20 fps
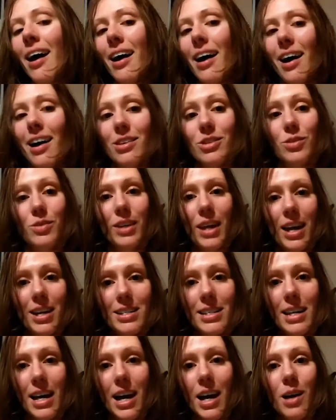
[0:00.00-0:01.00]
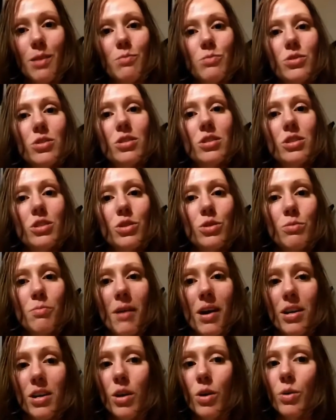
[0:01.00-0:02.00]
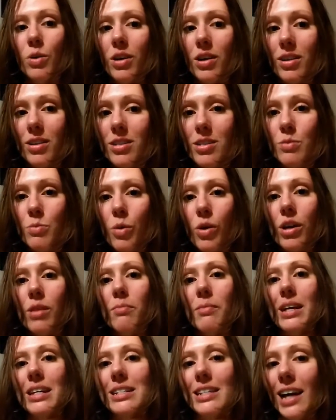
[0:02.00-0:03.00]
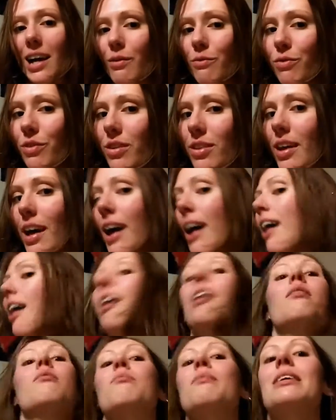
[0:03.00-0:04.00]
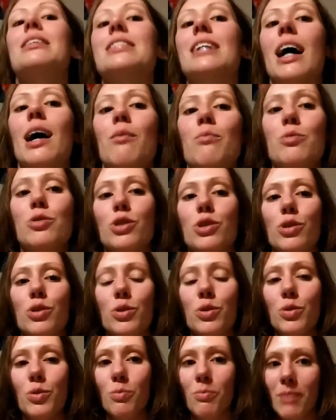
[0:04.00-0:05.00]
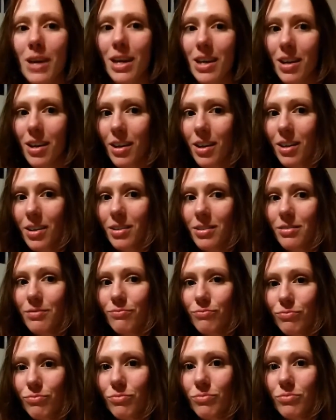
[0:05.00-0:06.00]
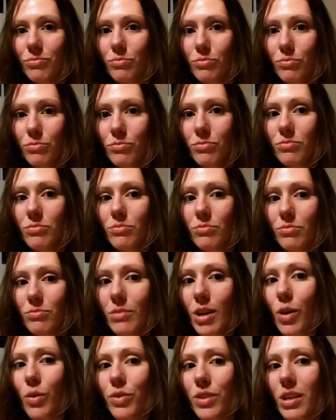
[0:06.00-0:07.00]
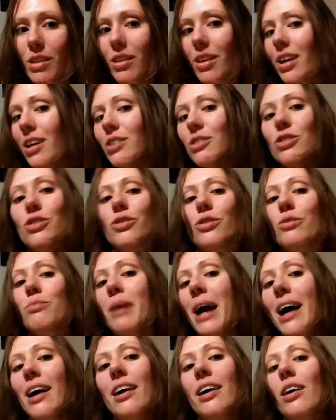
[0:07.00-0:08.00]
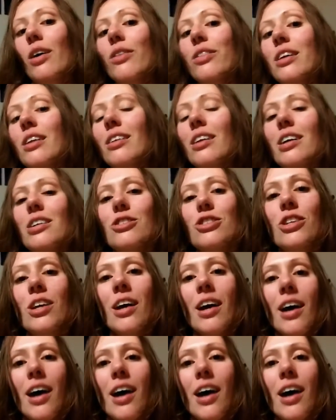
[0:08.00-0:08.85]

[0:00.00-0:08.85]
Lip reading: actually had time to do my yoga this morning, made time for that, made time to make a healthy lunch or pack a healthy lunch